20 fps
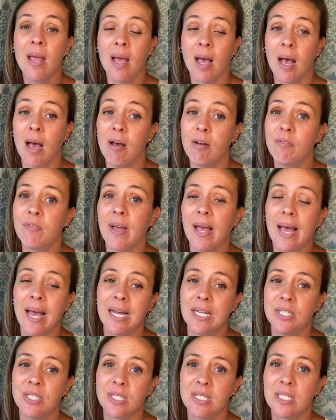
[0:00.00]
of
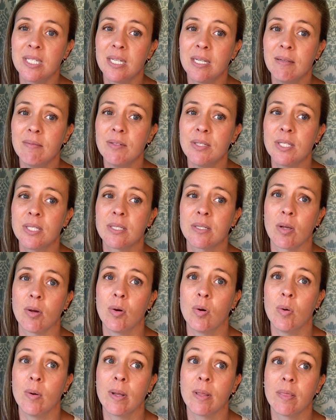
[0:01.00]
adjectives.
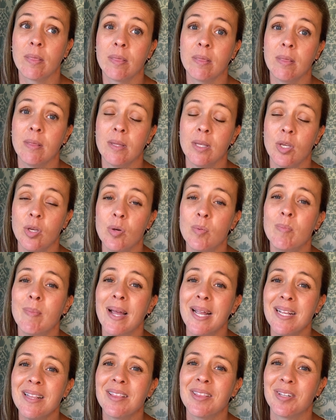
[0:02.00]
So you
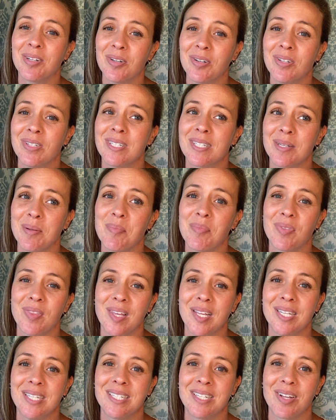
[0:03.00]
might learn some
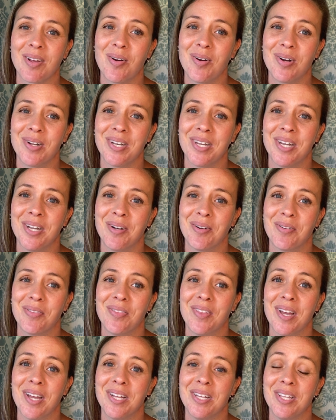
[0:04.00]
things on here
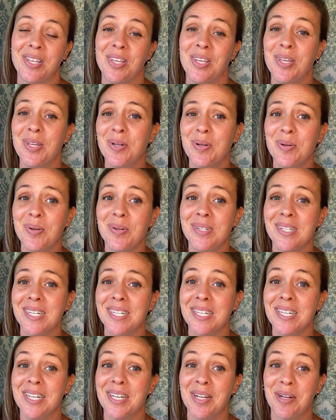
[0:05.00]
that you
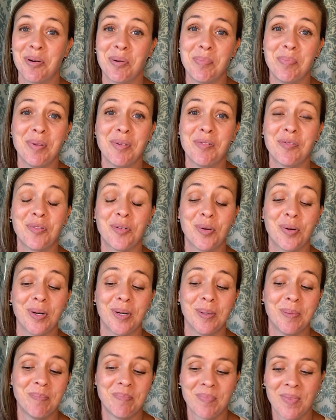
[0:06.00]
didn't know
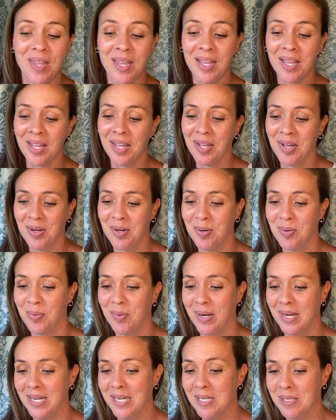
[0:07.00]
before. All
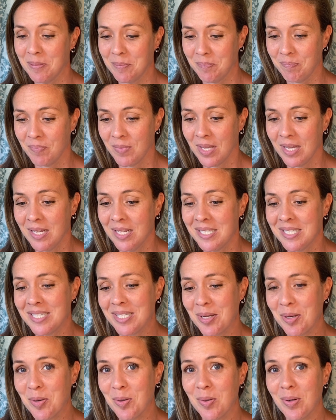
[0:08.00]
right.
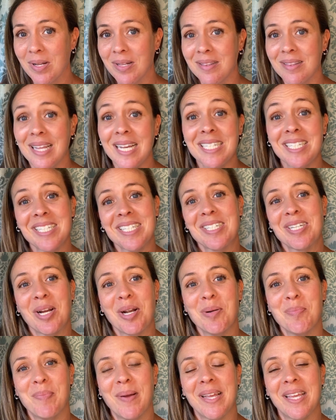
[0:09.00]
So let's
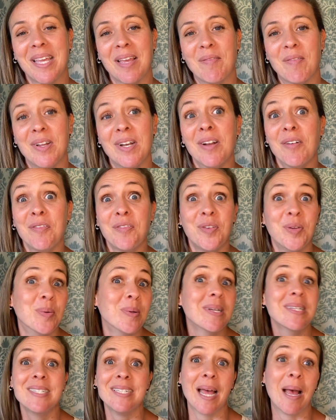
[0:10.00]
start by giving a few
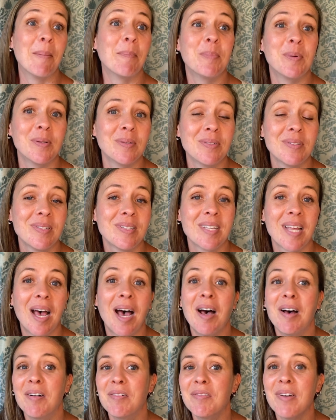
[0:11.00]
examples
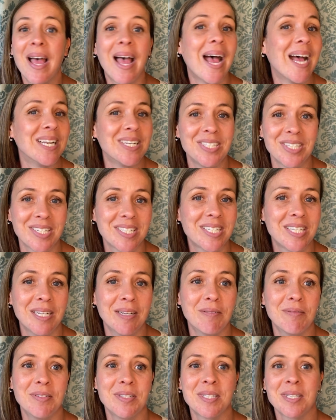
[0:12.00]
of
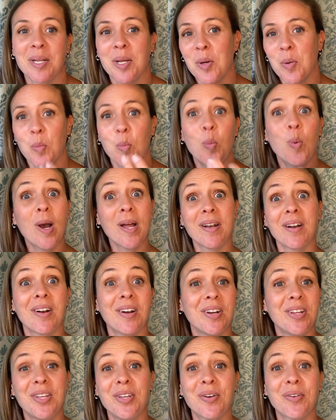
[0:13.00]
adjectives. What are
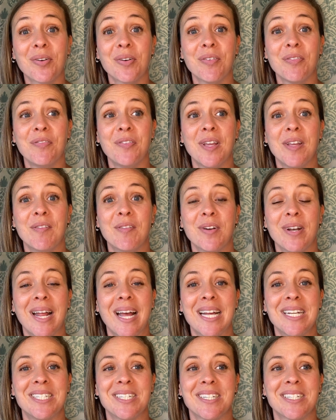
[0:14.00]
your favorite
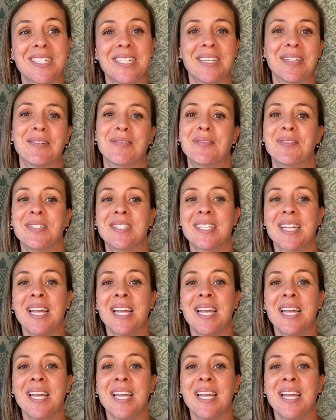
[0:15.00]
adjectives?